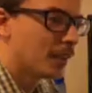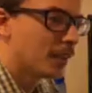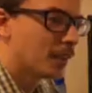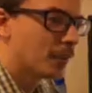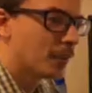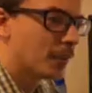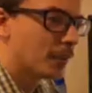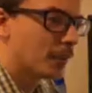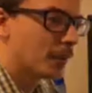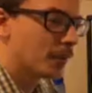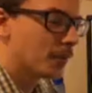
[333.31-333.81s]

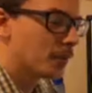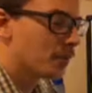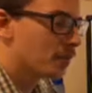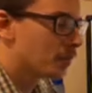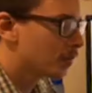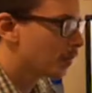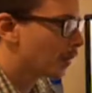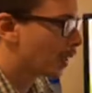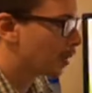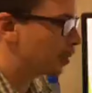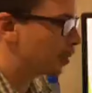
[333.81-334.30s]
where
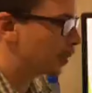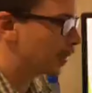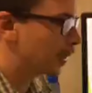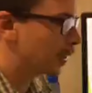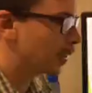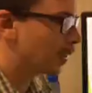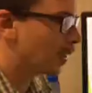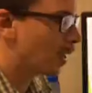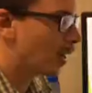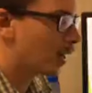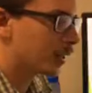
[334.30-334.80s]
a lot of people get
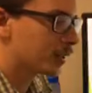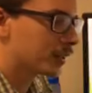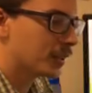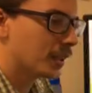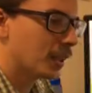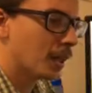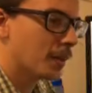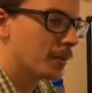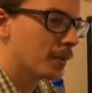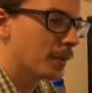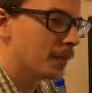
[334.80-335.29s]
locked
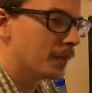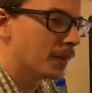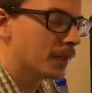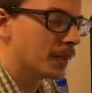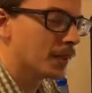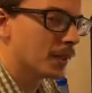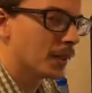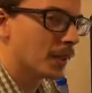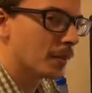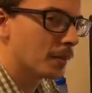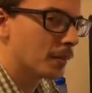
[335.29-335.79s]
up, even in the
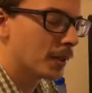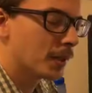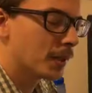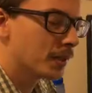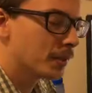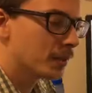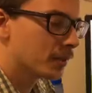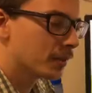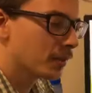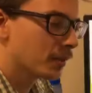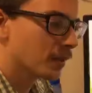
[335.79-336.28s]

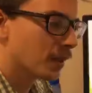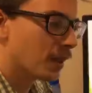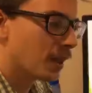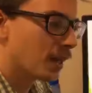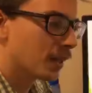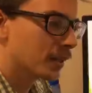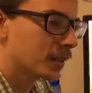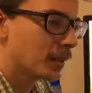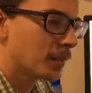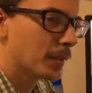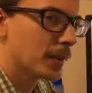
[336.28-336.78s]
lumbars are
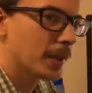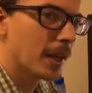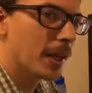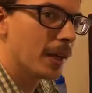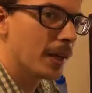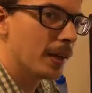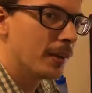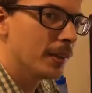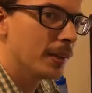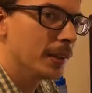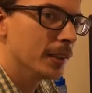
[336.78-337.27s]
locked up in that
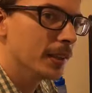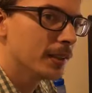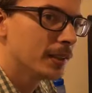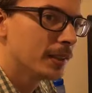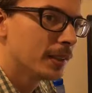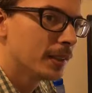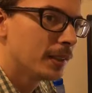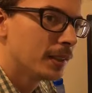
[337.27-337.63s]
area.